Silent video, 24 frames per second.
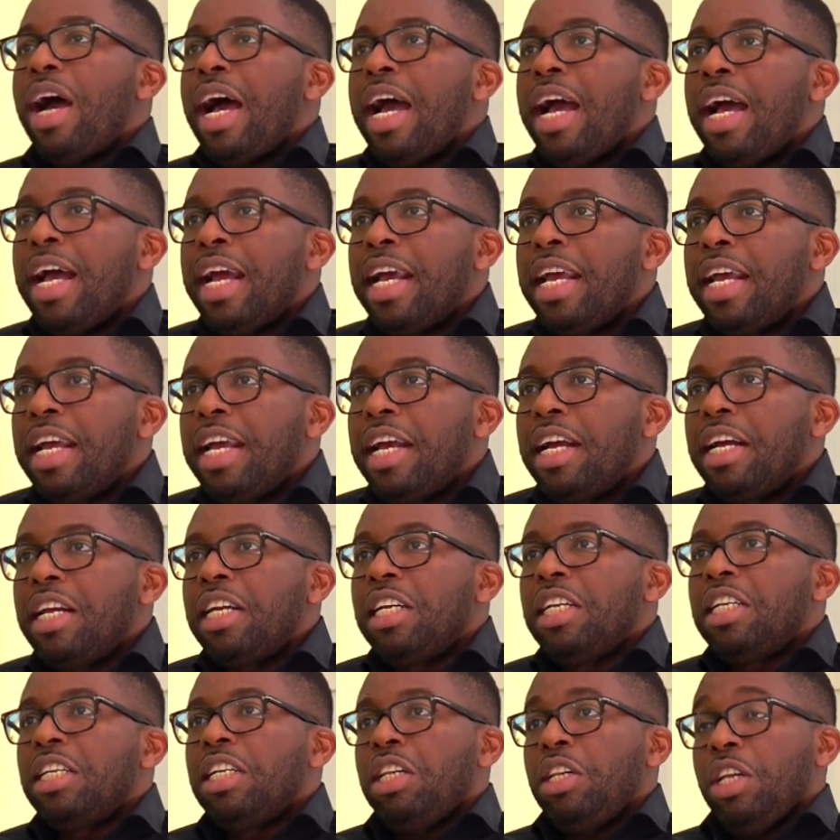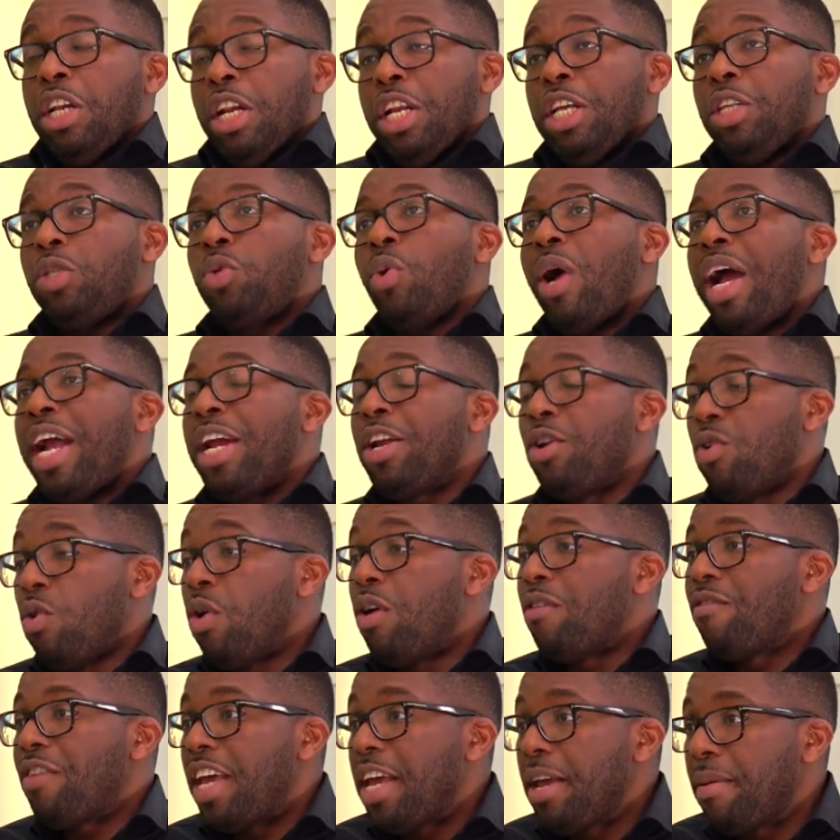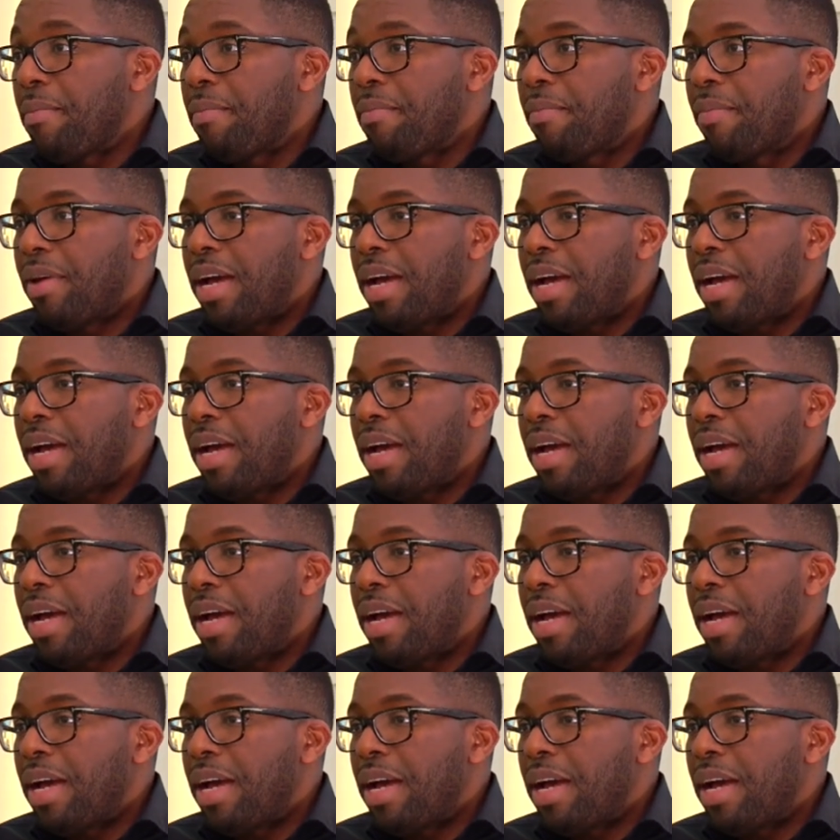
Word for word: I, the little I know of him,